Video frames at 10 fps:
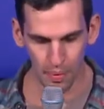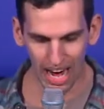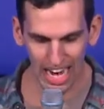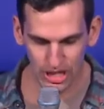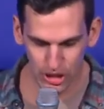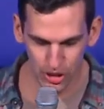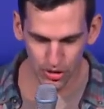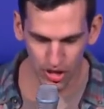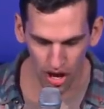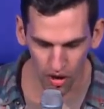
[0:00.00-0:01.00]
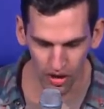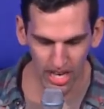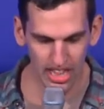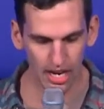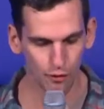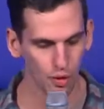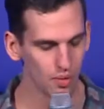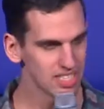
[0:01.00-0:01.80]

but I do know that if we want